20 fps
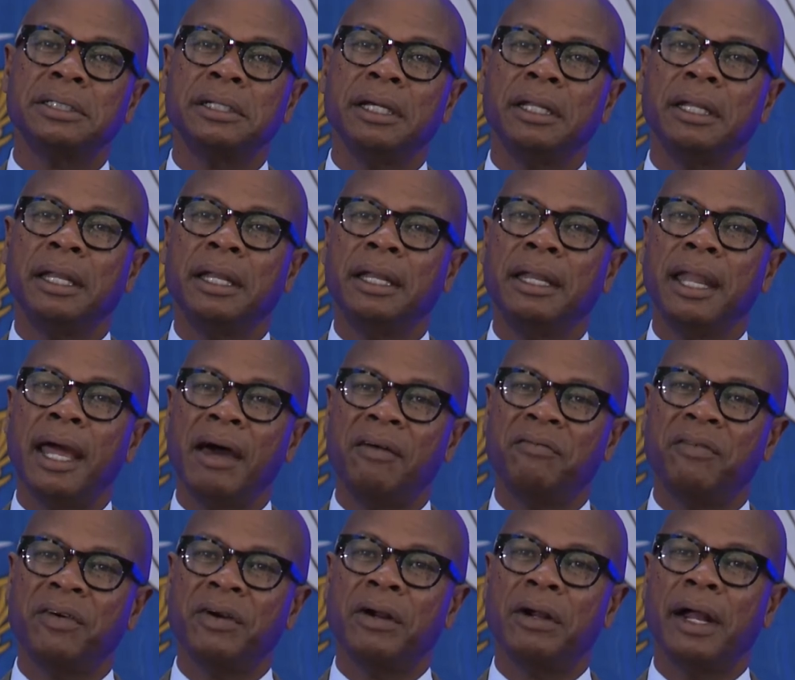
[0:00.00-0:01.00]
should
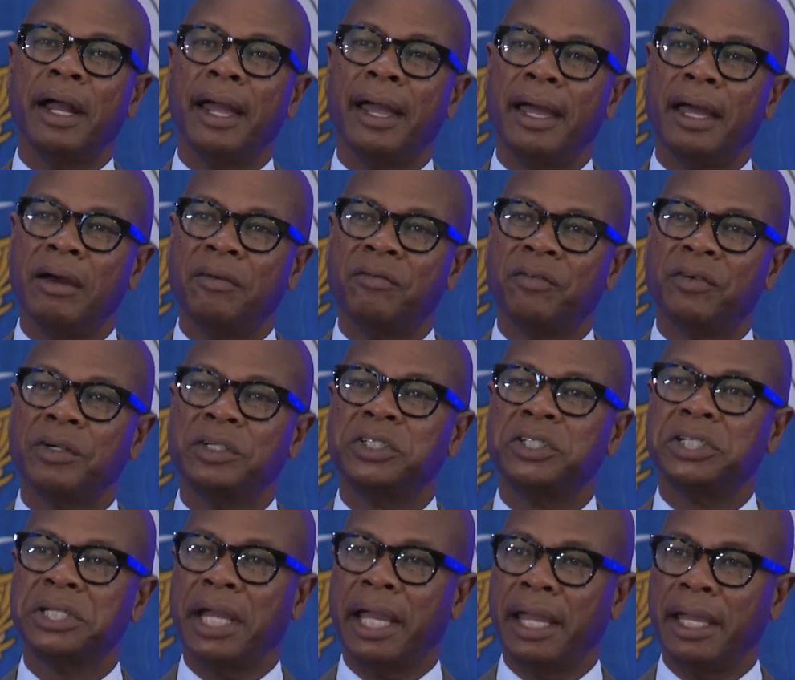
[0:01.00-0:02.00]
never, ever
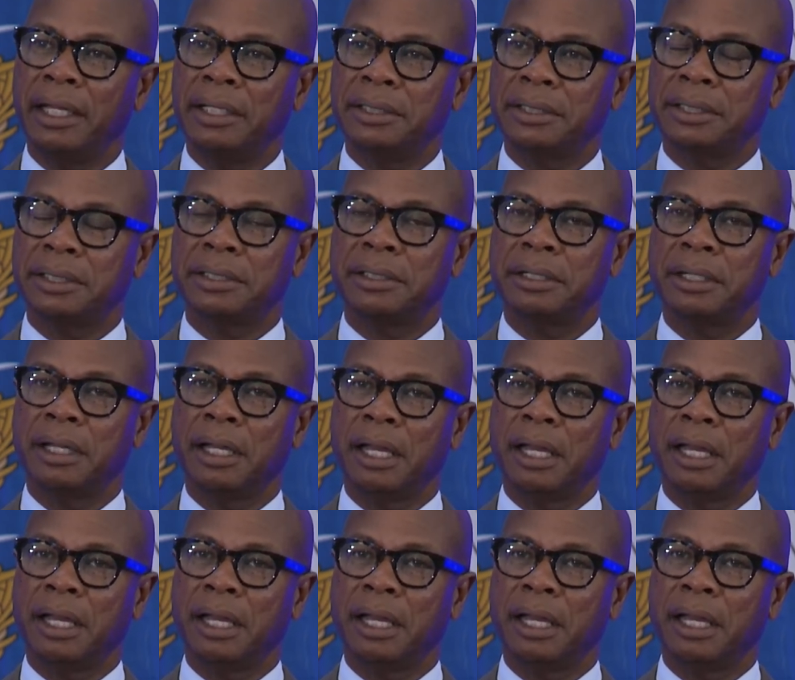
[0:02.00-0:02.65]
change.